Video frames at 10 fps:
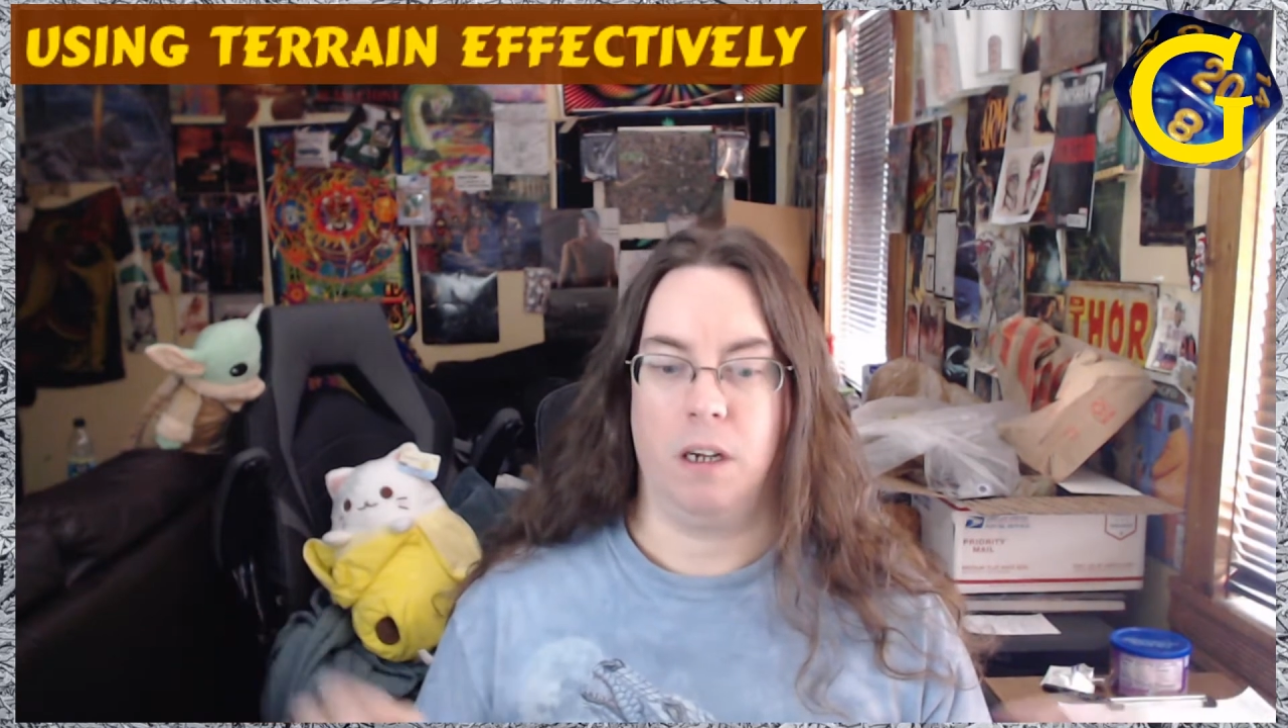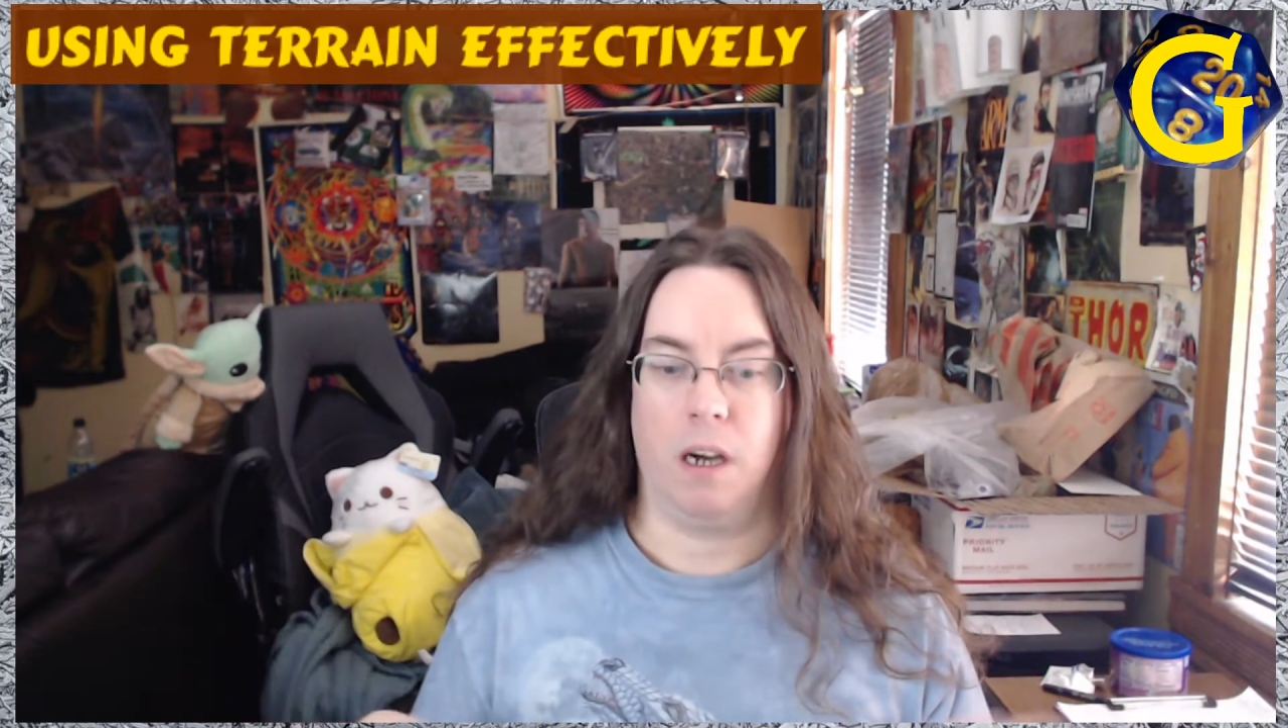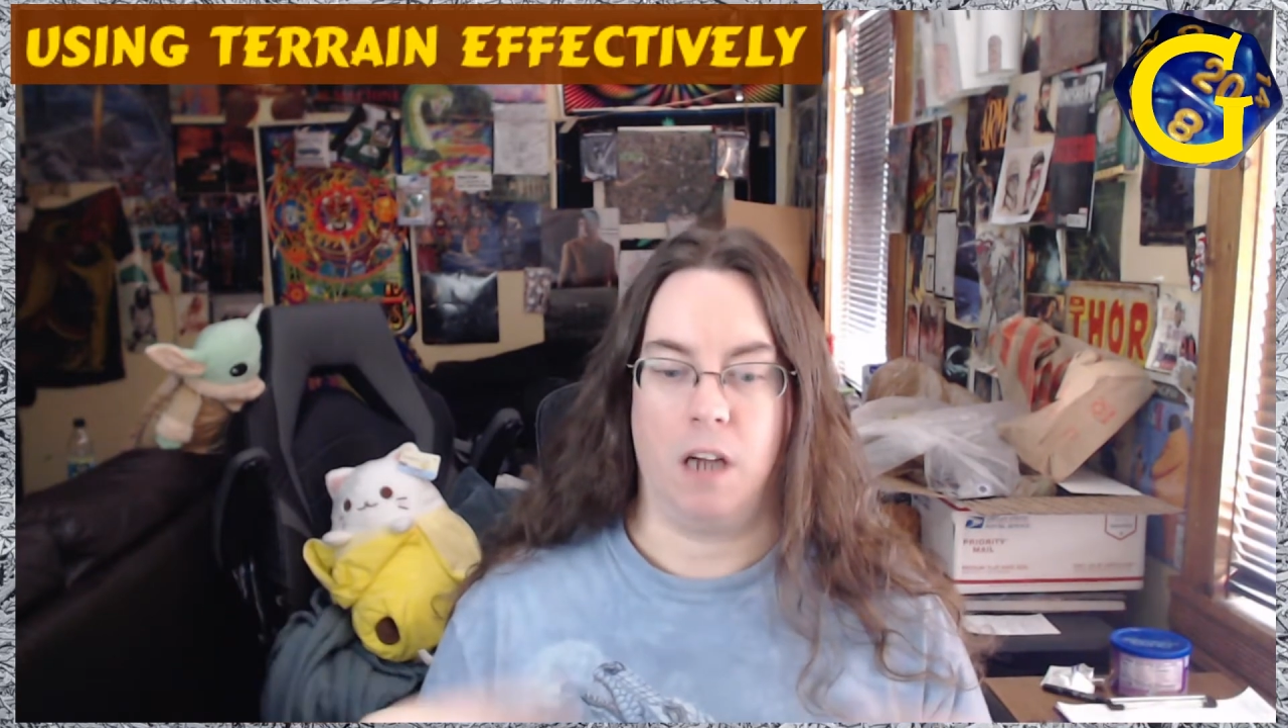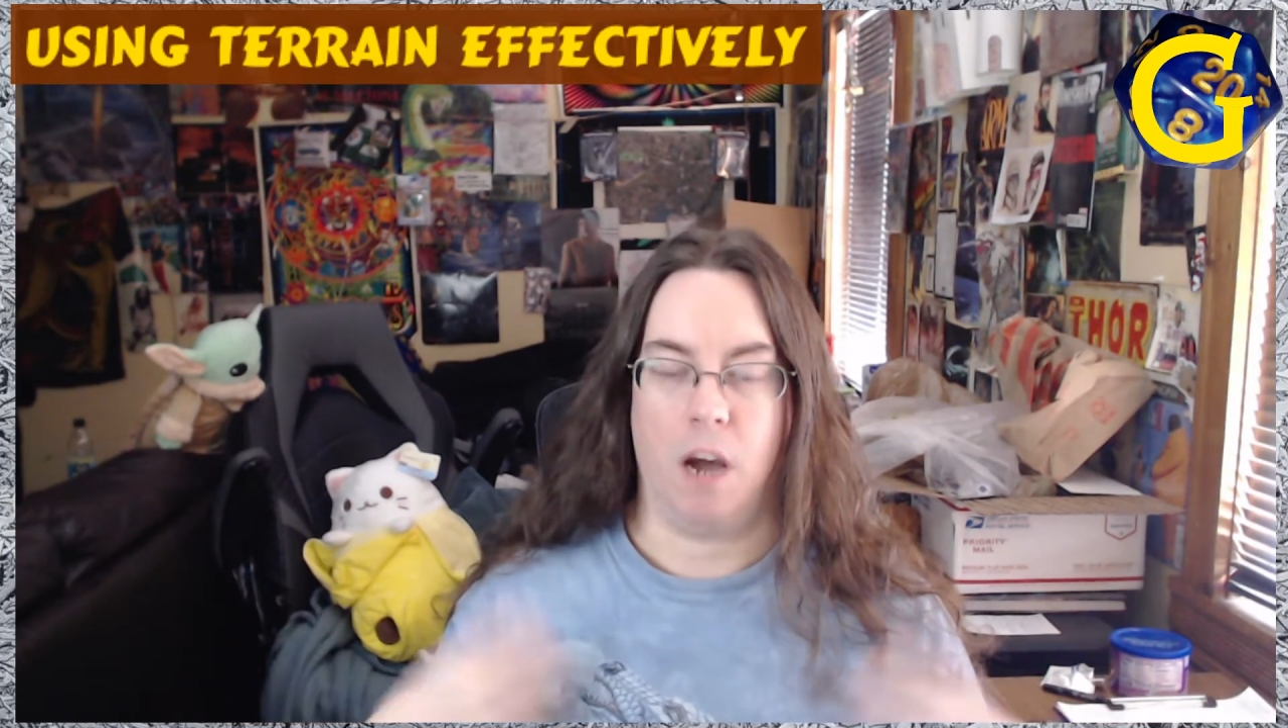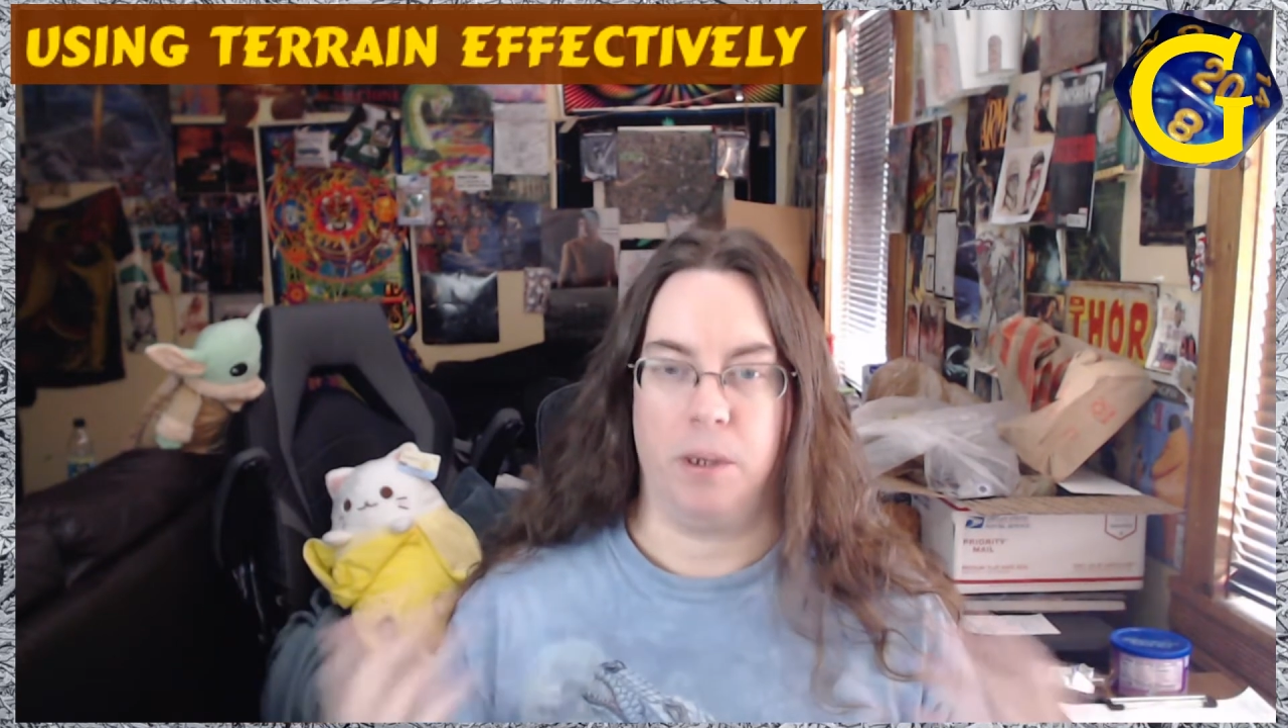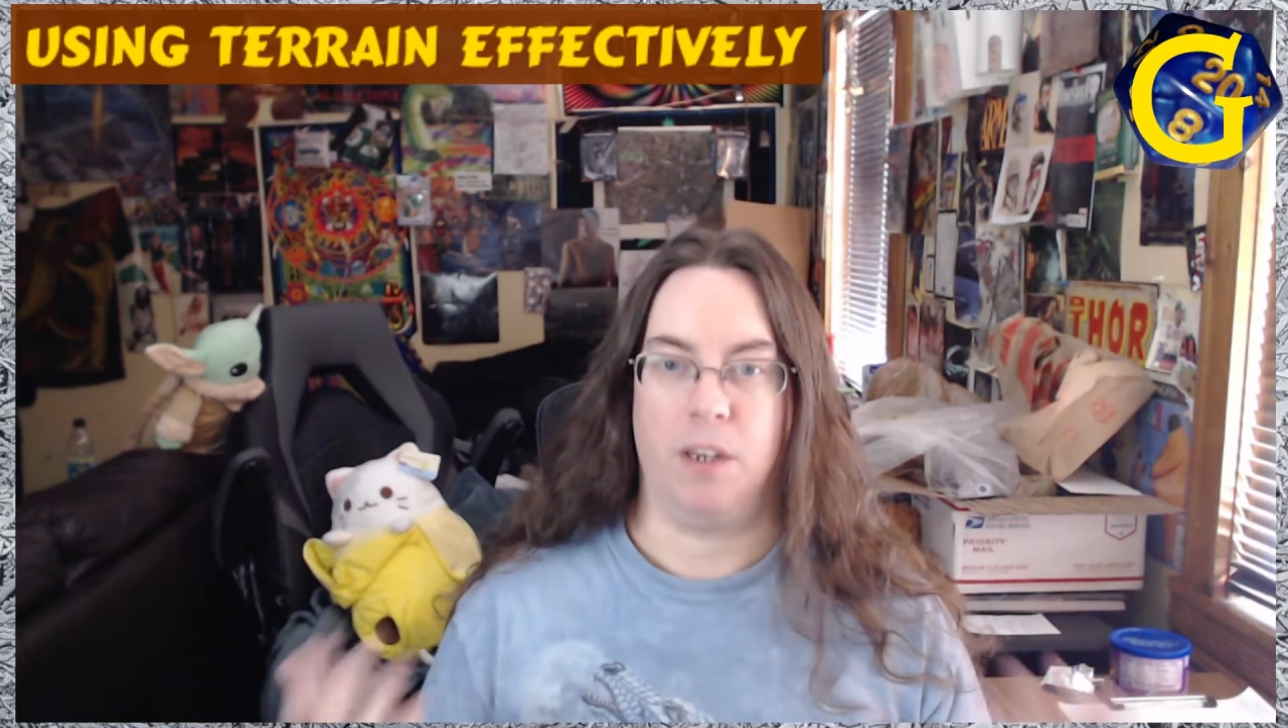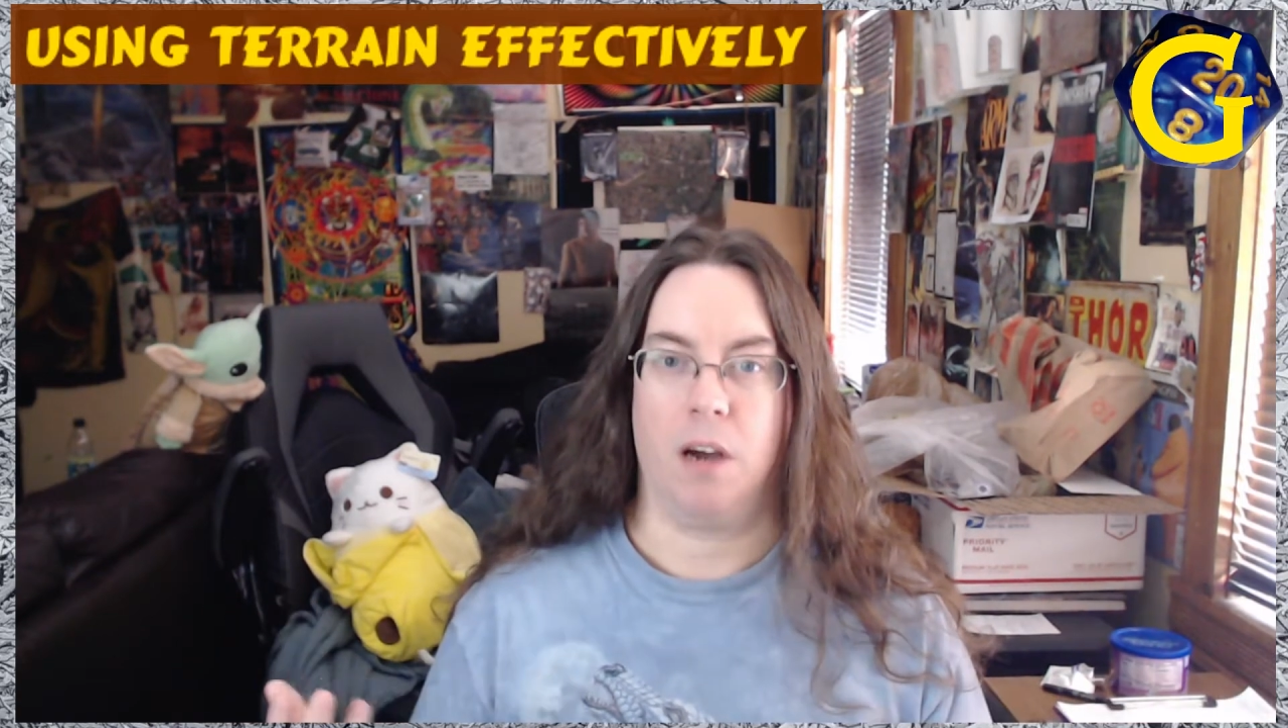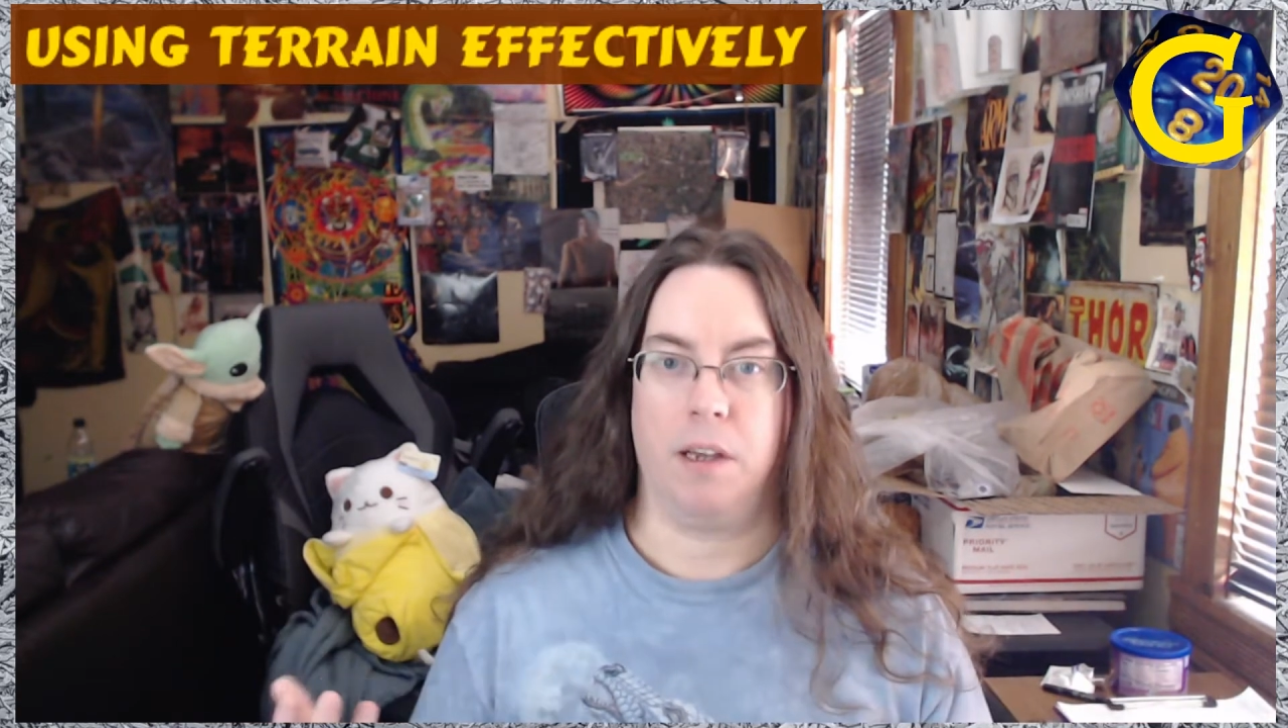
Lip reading: Goblin Donkey